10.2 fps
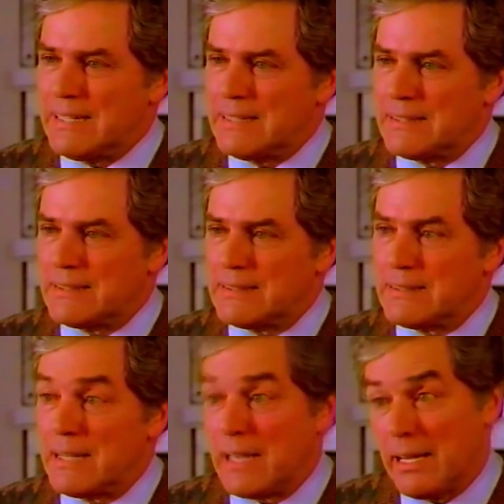another
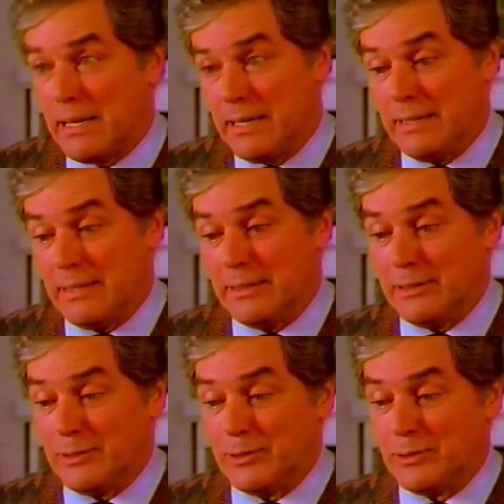human being
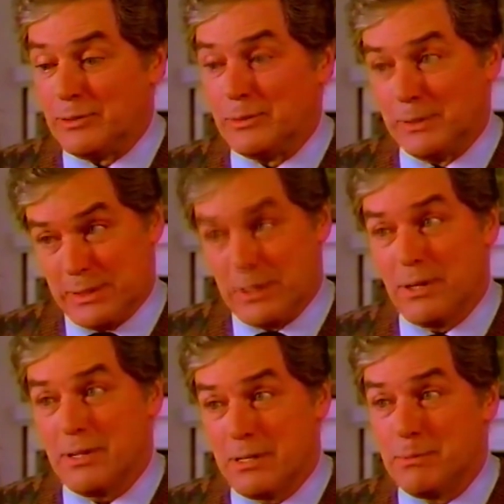can be potentially
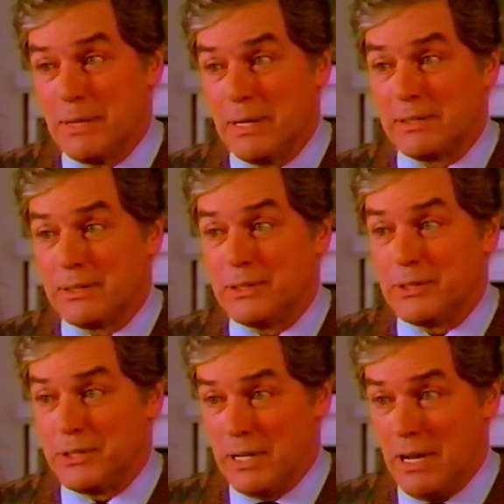a form of
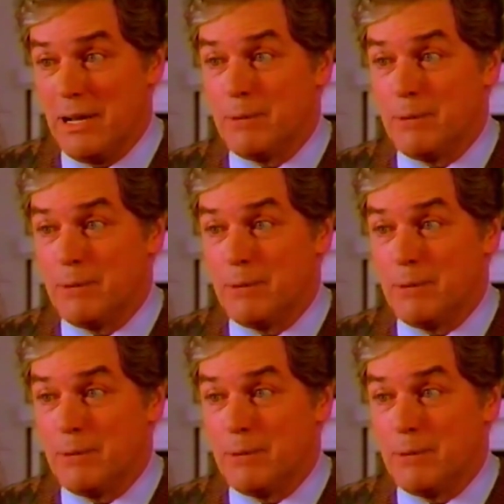harassment.